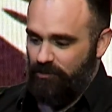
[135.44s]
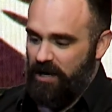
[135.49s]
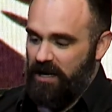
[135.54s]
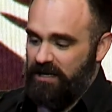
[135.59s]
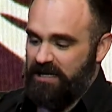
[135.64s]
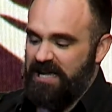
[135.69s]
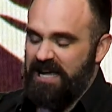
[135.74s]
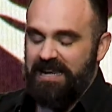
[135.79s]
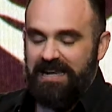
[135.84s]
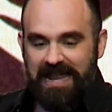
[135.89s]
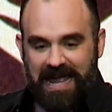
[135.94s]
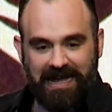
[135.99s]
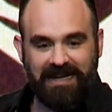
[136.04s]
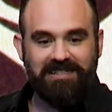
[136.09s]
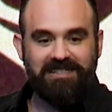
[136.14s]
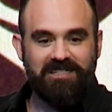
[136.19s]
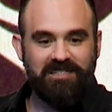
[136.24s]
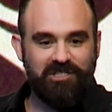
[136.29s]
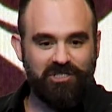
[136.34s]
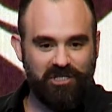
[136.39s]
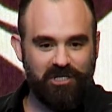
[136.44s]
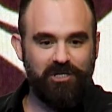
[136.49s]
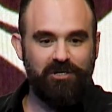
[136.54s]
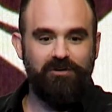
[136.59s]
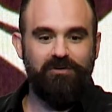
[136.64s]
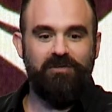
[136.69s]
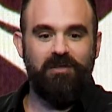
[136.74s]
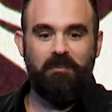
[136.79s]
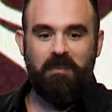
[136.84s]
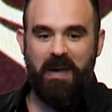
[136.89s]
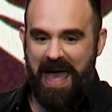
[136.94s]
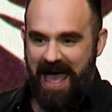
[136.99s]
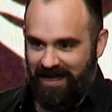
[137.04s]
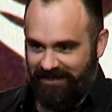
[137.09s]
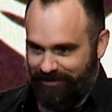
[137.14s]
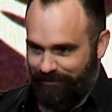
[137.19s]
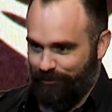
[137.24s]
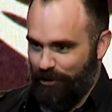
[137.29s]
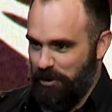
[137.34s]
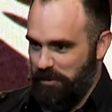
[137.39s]
connected to the
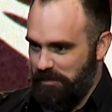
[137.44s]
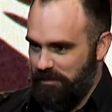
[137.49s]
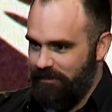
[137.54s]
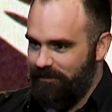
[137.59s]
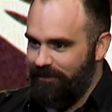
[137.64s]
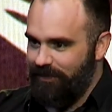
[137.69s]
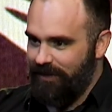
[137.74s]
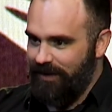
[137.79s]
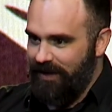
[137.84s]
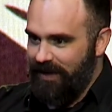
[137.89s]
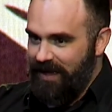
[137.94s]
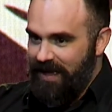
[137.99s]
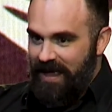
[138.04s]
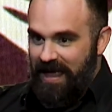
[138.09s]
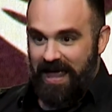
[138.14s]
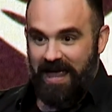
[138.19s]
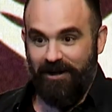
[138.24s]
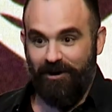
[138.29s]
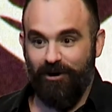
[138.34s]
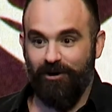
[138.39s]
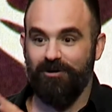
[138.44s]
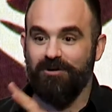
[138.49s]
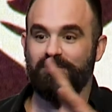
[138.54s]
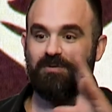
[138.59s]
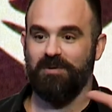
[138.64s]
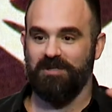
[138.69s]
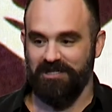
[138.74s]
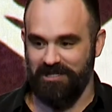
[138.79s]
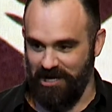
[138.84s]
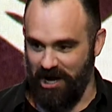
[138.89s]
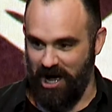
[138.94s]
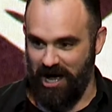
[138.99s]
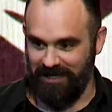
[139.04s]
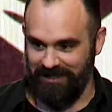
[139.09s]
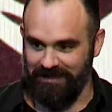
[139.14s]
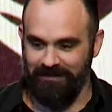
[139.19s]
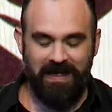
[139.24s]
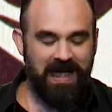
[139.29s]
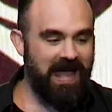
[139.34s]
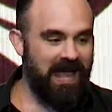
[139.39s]
bathroom. And hers was not.
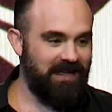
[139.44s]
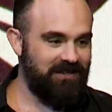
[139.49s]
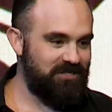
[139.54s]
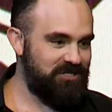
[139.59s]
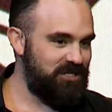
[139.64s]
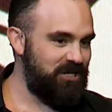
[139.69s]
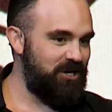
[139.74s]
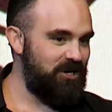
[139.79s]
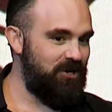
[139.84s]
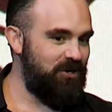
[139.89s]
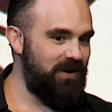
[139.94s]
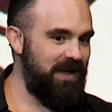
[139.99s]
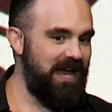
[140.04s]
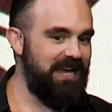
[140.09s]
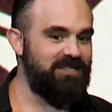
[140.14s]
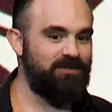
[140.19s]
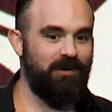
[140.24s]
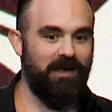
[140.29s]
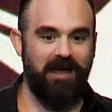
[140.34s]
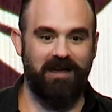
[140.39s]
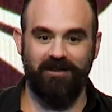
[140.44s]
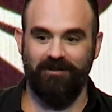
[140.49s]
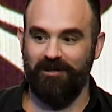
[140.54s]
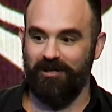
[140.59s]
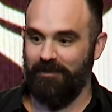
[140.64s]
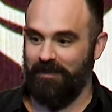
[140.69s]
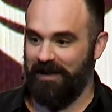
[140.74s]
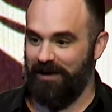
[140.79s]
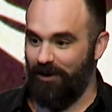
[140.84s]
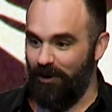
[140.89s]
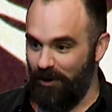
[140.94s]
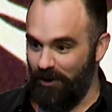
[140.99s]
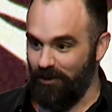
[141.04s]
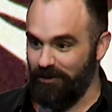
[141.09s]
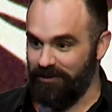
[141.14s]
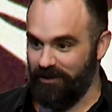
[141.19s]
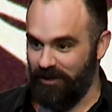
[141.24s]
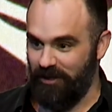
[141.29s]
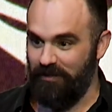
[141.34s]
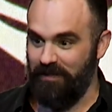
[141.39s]
And so as we got a little bit
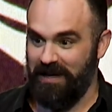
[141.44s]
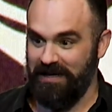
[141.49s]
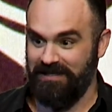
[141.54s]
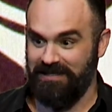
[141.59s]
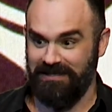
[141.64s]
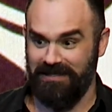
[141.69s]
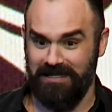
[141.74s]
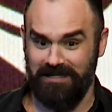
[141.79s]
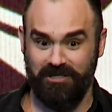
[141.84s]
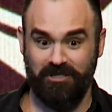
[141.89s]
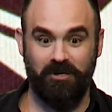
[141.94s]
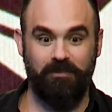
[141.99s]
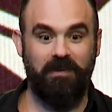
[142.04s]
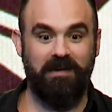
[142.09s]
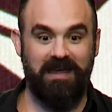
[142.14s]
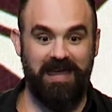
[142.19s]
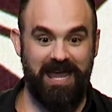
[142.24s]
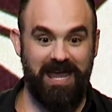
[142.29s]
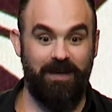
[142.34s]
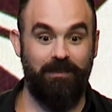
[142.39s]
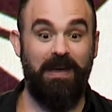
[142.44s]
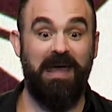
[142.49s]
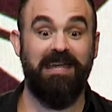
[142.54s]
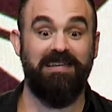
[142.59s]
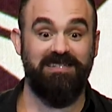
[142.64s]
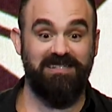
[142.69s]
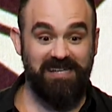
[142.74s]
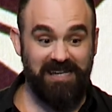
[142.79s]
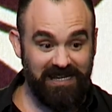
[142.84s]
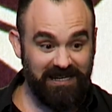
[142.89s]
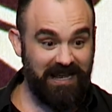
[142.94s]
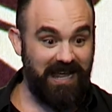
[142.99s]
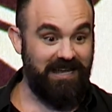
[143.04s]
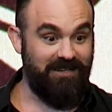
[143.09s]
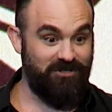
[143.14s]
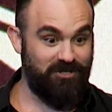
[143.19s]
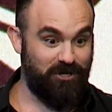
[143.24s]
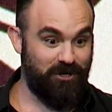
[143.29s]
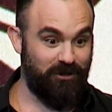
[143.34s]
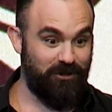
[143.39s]
older, my sister became a
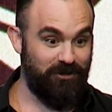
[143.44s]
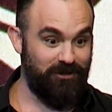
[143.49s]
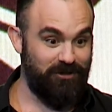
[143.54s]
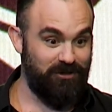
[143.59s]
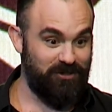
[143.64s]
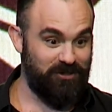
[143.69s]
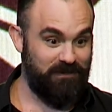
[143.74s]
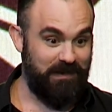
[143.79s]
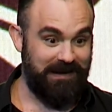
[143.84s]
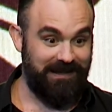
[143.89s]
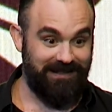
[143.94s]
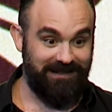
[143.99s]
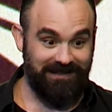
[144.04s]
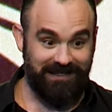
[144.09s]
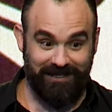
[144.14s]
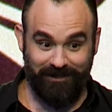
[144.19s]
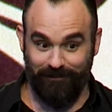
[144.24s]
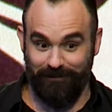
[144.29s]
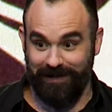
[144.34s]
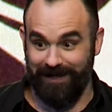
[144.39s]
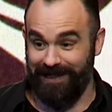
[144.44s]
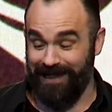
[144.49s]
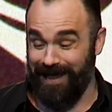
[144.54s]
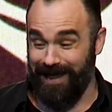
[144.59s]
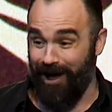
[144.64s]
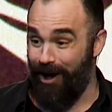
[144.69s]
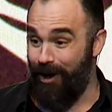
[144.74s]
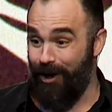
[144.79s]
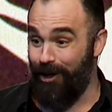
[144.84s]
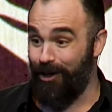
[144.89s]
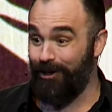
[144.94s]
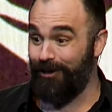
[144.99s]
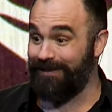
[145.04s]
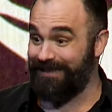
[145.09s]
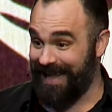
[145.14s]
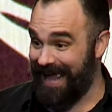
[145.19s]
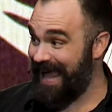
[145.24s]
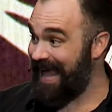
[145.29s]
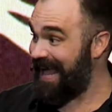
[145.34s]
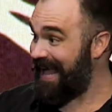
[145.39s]
teenage girl who spent literally all
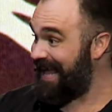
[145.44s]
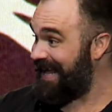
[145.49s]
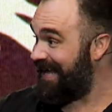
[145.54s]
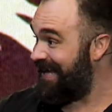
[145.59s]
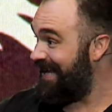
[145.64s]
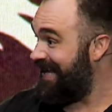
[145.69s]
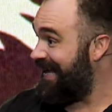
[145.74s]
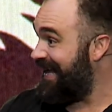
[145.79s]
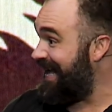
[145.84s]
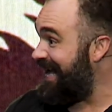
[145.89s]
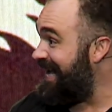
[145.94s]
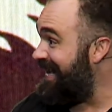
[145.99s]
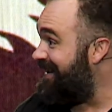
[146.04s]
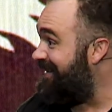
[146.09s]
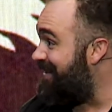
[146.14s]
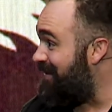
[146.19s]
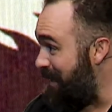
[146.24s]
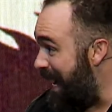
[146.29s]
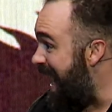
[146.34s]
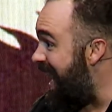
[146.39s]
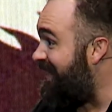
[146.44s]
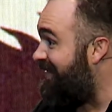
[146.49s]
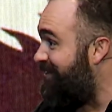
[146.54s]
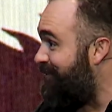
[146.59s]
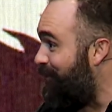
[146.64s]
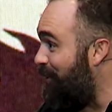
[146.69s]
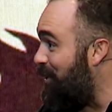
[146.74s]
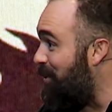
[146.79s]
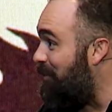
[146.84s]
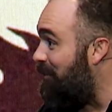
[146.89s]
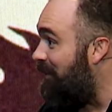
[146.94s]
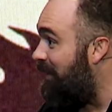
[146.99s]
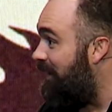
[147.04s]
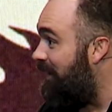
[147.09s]
day in the bathroom.